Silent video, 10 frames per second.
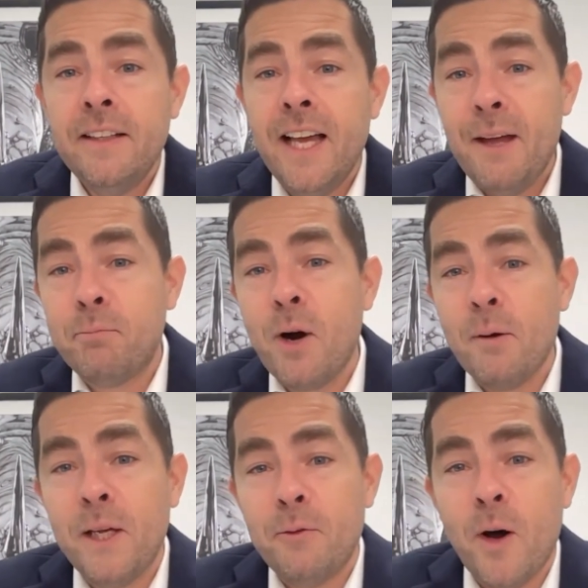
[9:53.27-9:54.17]
and
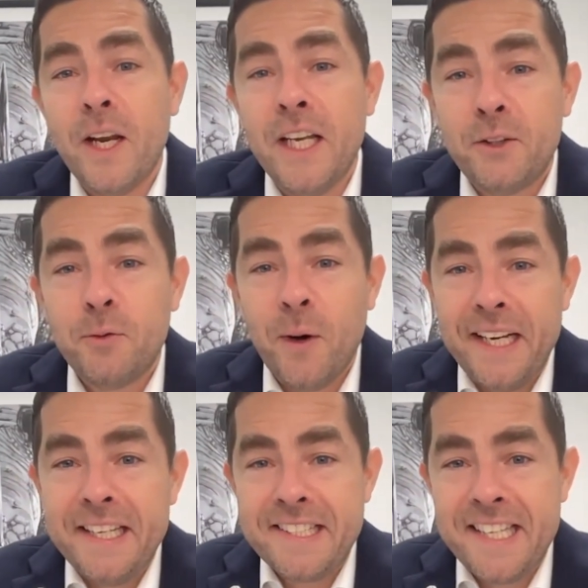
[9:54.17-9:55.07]
probably one in
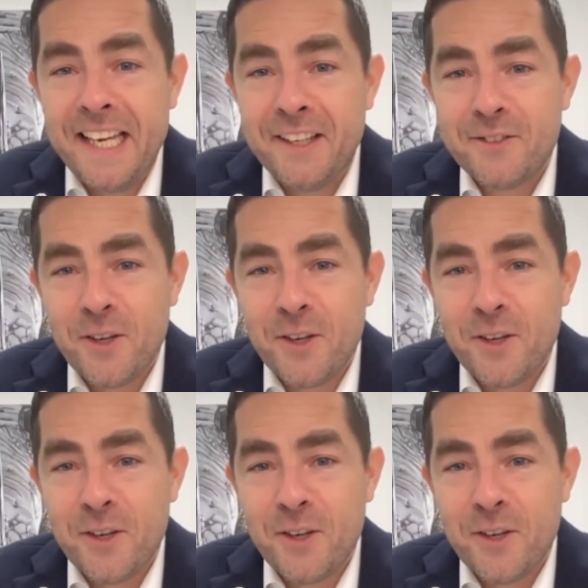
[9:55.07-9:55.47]
26.